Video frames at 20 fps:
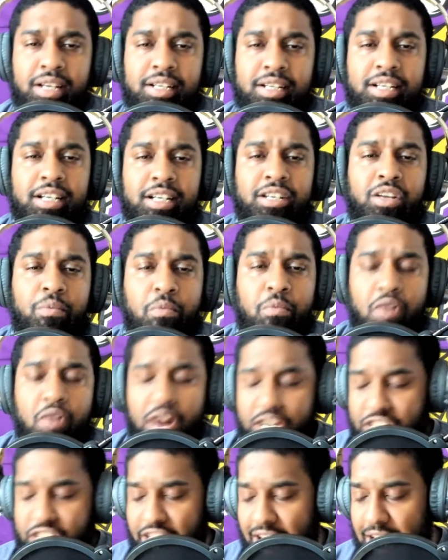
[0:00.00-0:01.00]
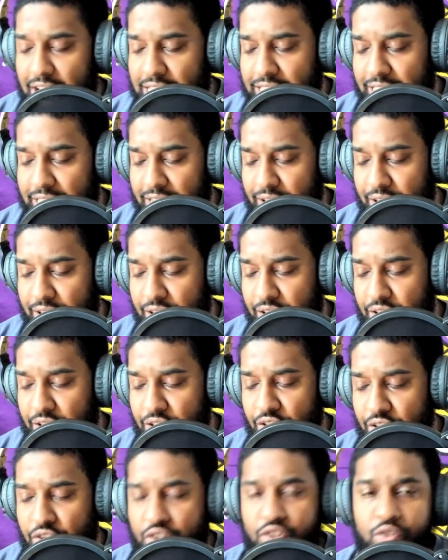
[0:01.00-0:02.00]
Cause Lamar Jackson
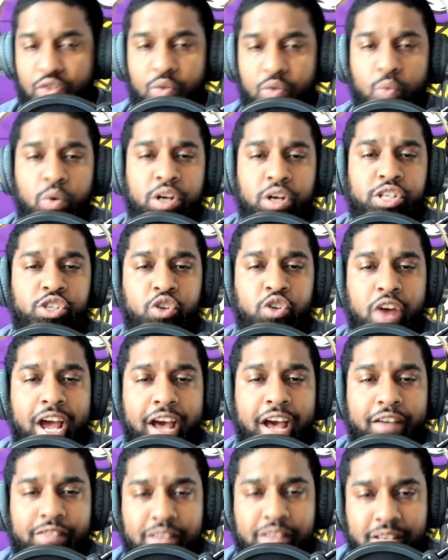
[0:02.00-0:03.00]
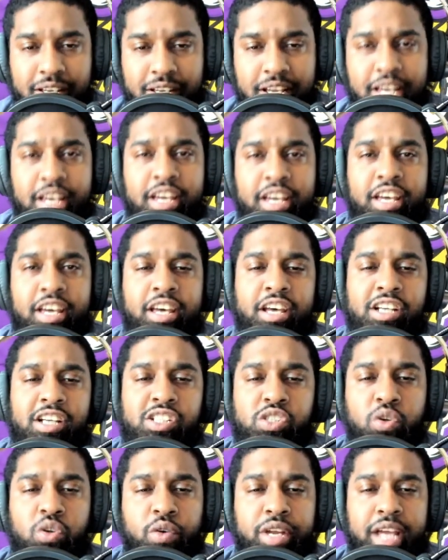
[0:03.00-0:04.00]
was drafted in
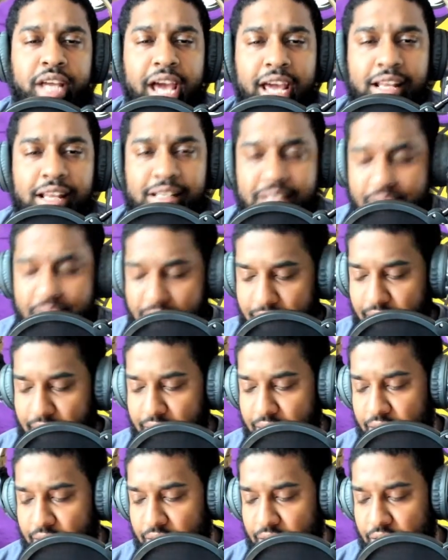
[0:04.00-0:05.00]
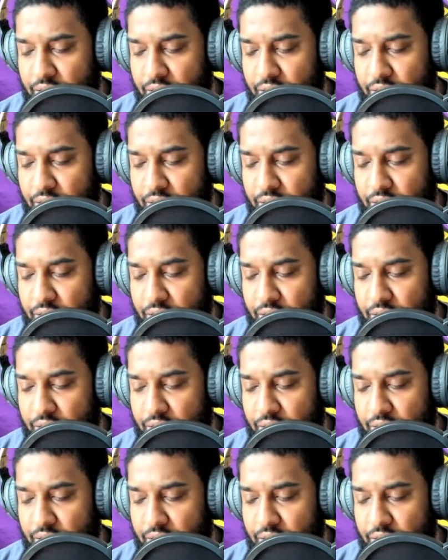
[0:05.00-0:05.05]
2018